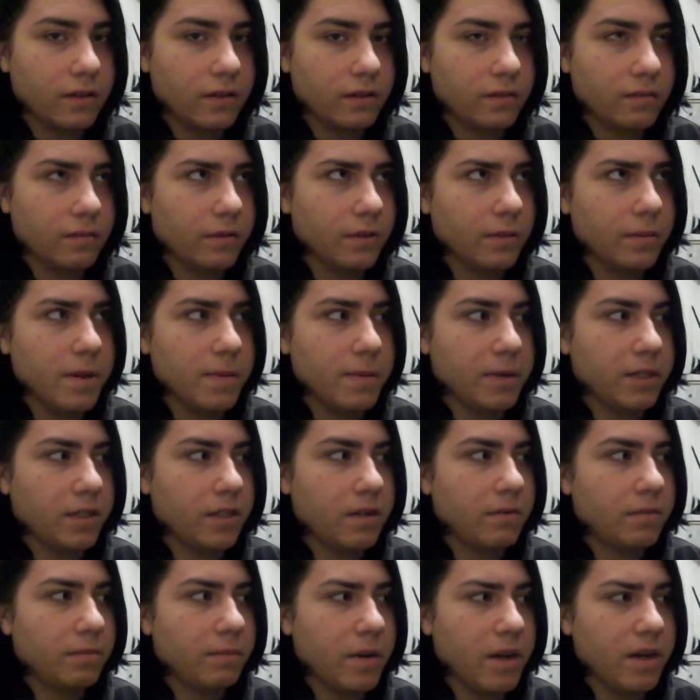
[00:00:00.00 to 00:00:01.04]
Well, maybe it's
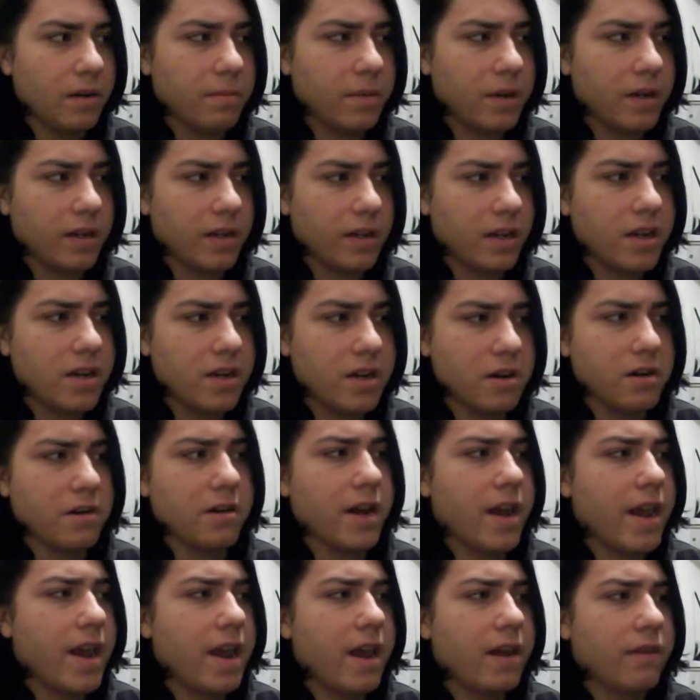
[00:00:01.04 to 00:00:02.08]
been like a year
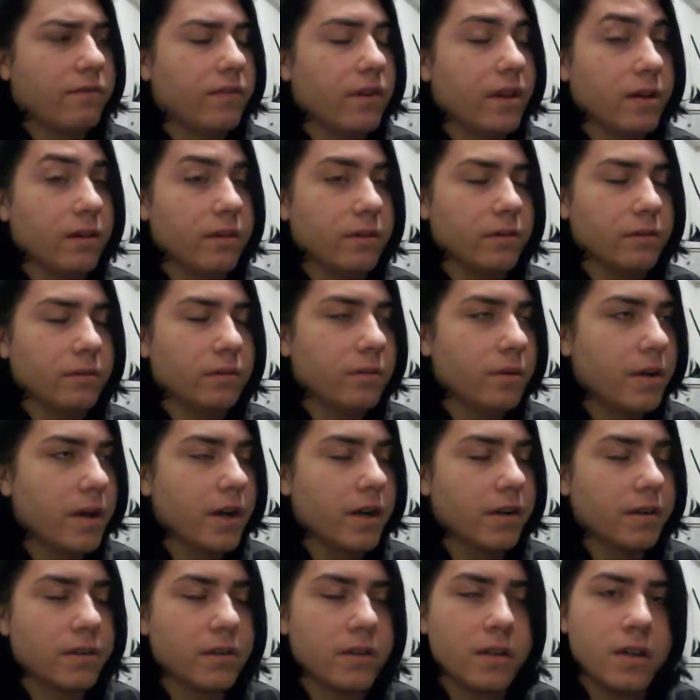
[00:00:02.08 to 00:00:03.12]
and a half. I don't know. Who
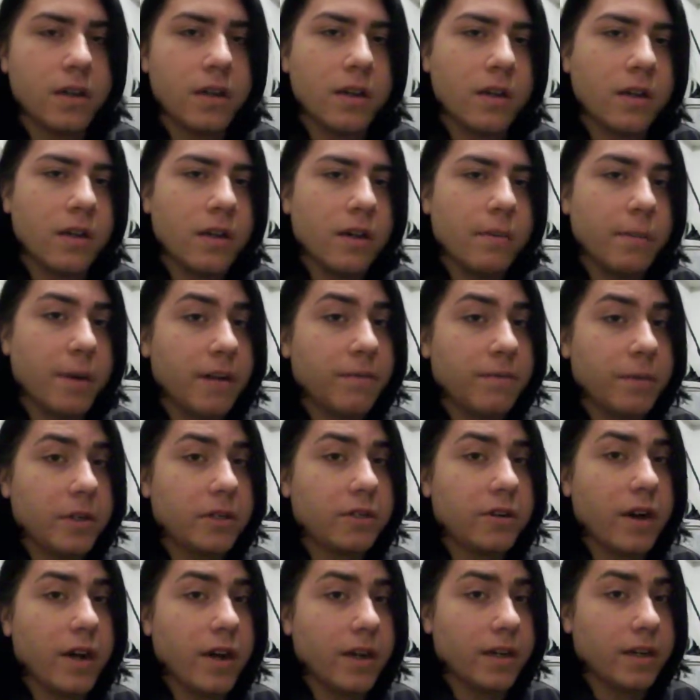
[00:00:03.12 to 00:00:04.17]
cares? But I've been
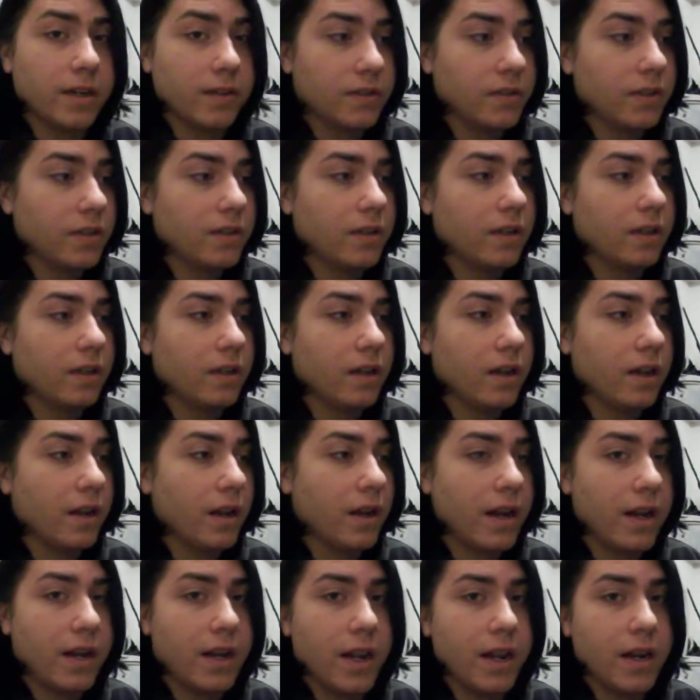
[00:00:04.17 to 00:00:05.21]
trying consistently,
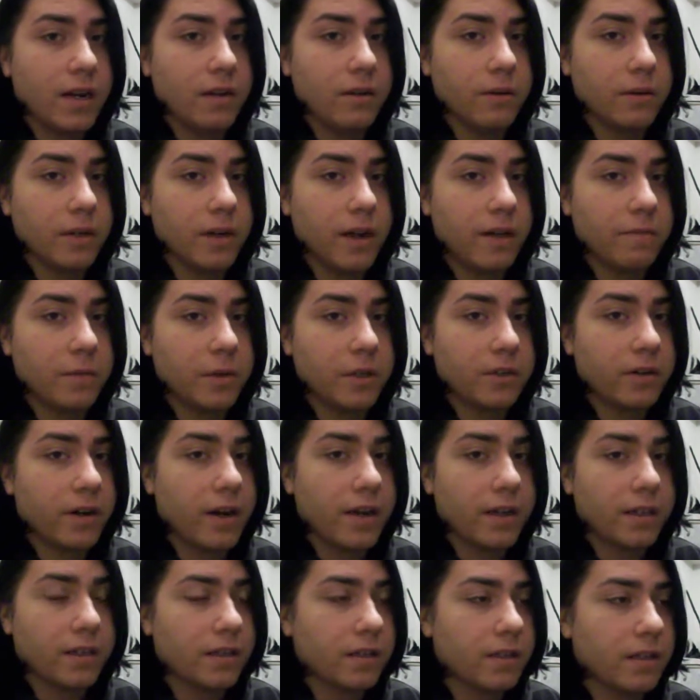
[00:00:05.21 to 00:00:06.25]
and I can't do it. I've been
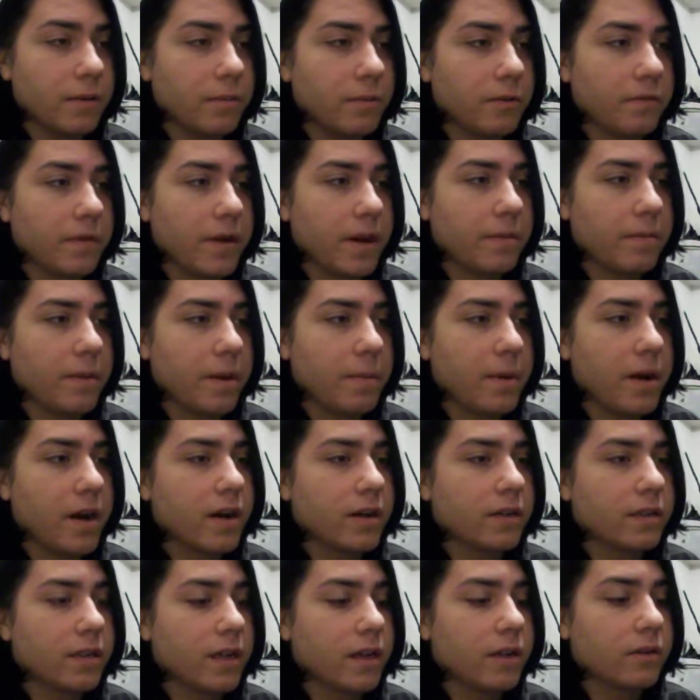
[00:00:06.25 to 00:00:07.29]
trying since I moved out of my
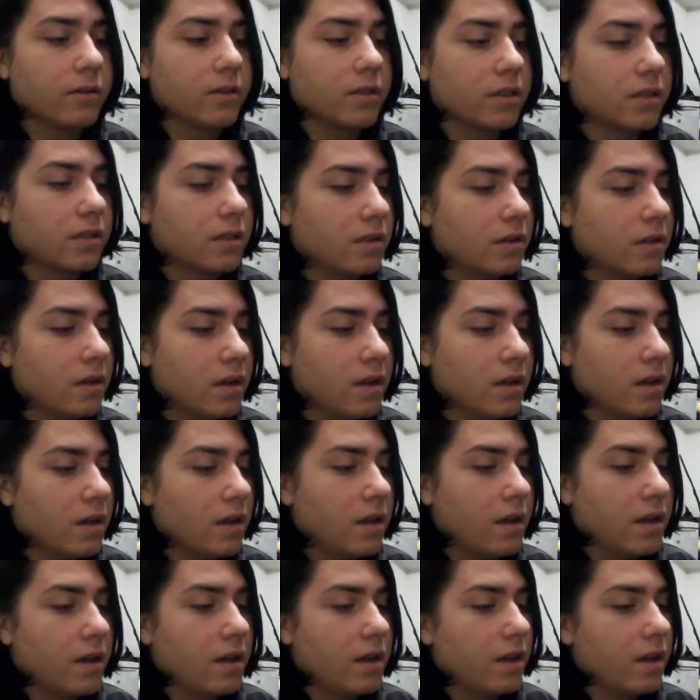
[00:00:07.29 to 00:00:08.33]
parents' house,
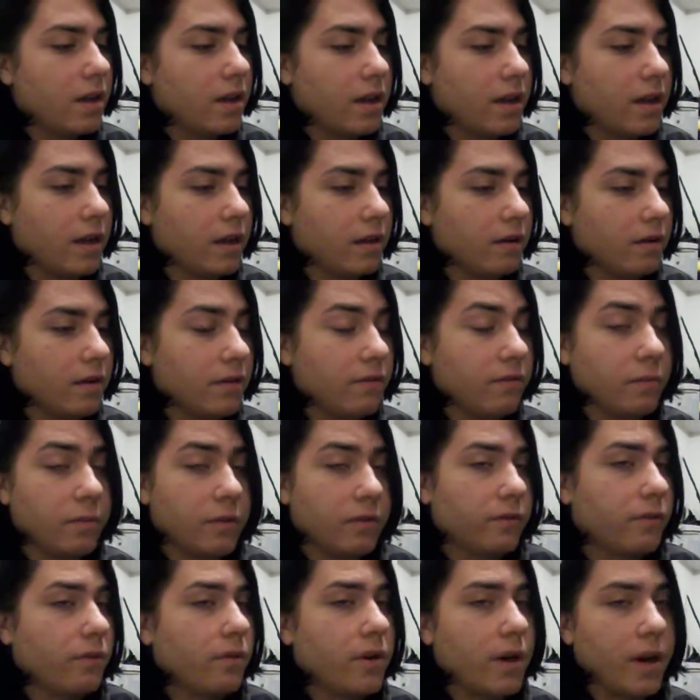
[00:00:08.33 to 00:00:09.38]
and even
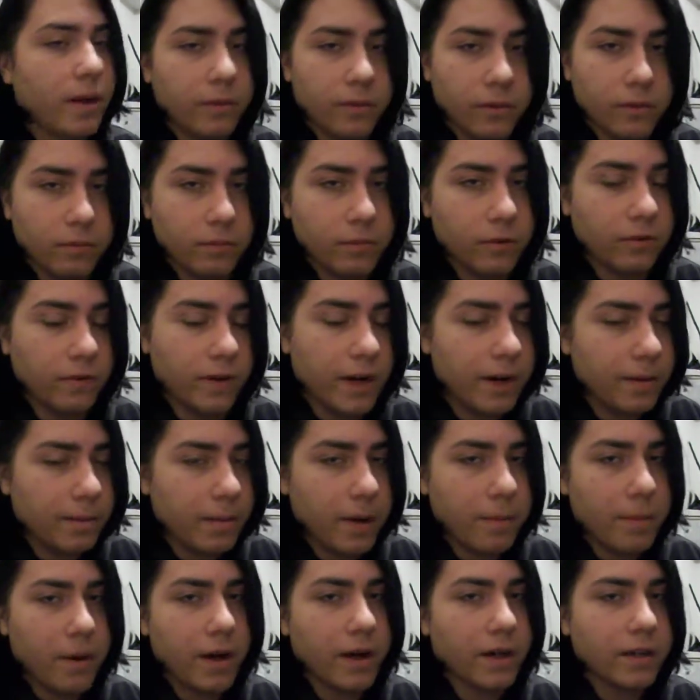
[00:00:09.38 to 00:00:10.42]
before I moved out of
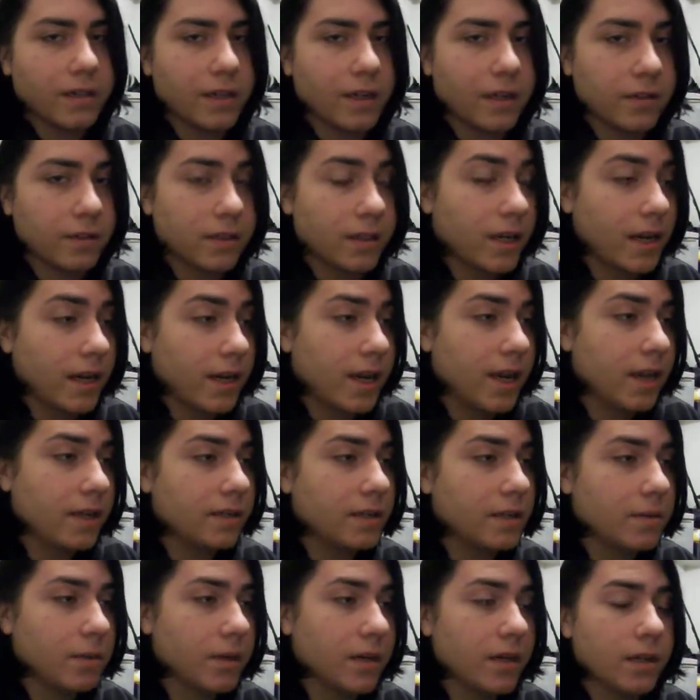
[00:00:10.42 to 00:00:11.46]
my parents' house, and I can't
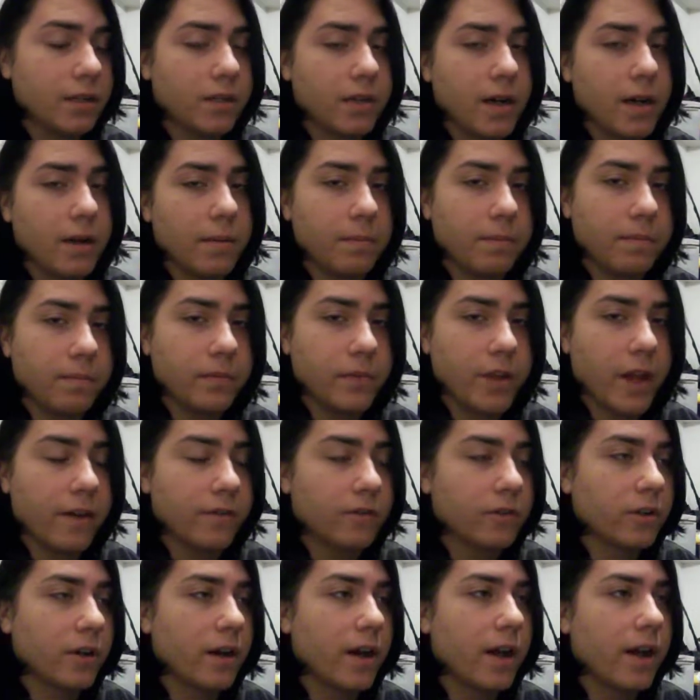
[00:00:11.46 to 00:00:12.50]
seem to get a job.
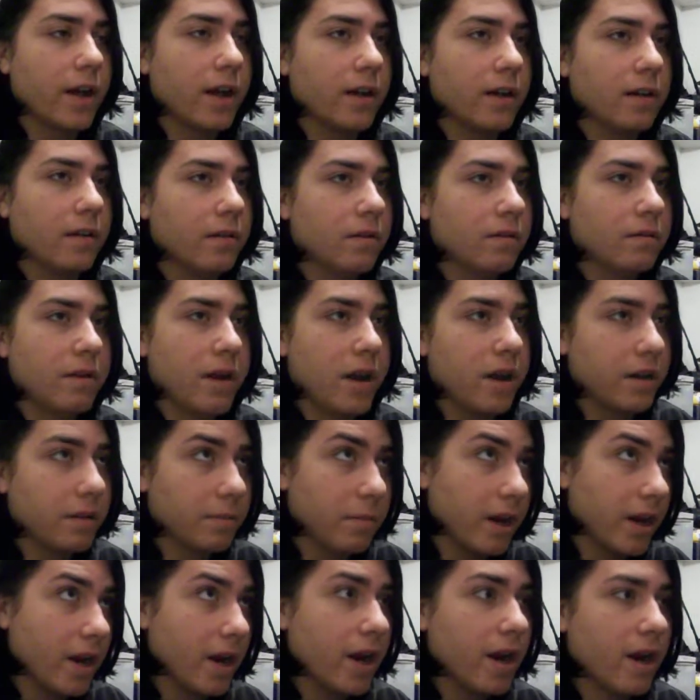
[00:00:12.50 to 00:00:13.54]
I've tried cutting
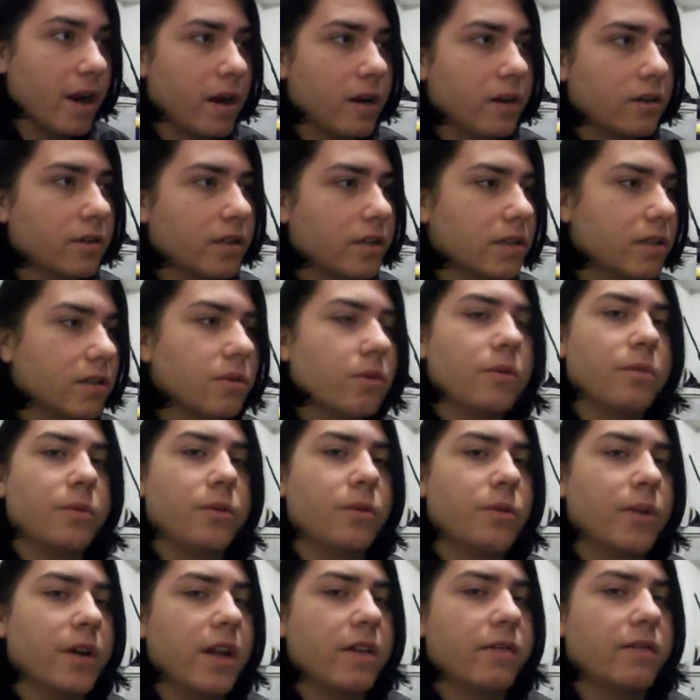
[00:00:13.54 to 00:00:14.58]
my hair, dressing
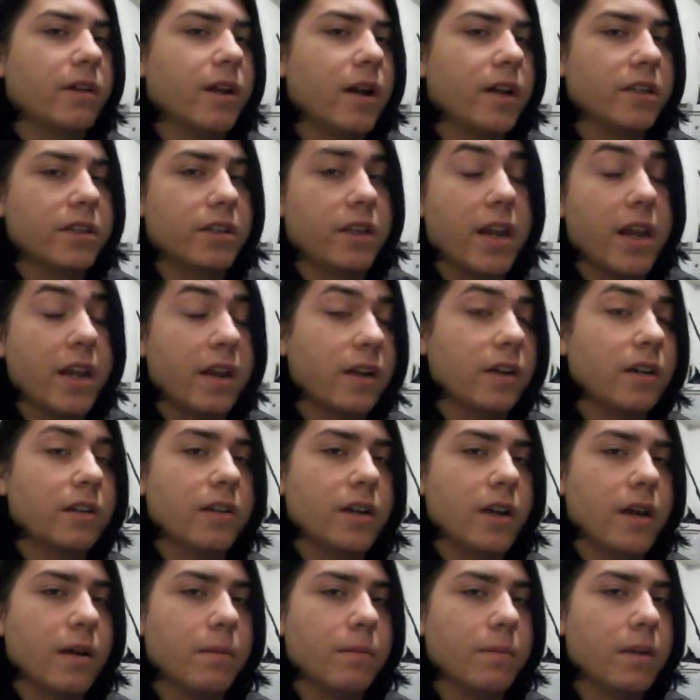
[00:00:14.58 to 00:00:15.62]
normal, whatever. I just can't get a
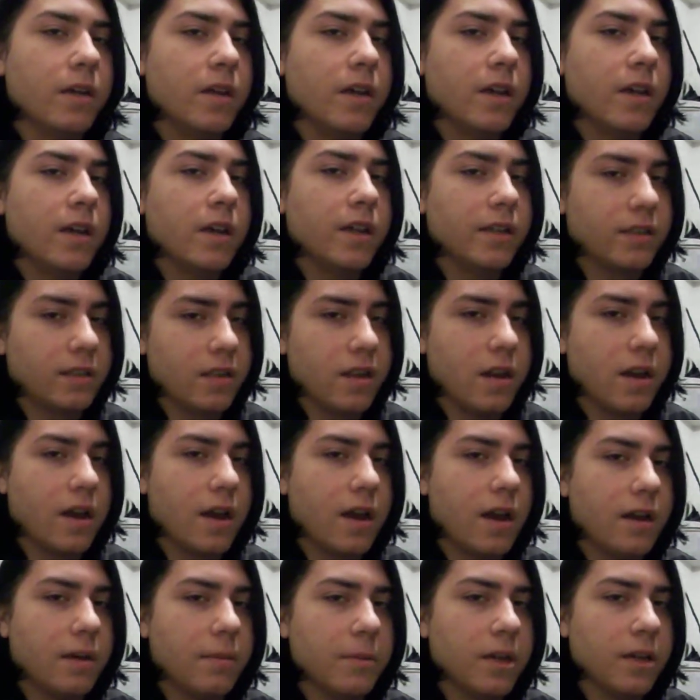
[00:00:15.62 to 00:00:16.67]
job. It's the
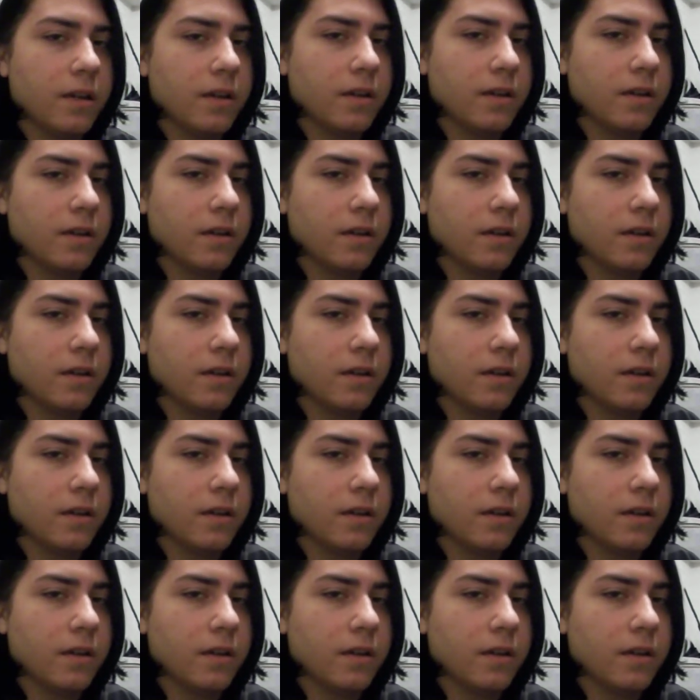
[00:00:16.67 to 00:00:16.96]
economy.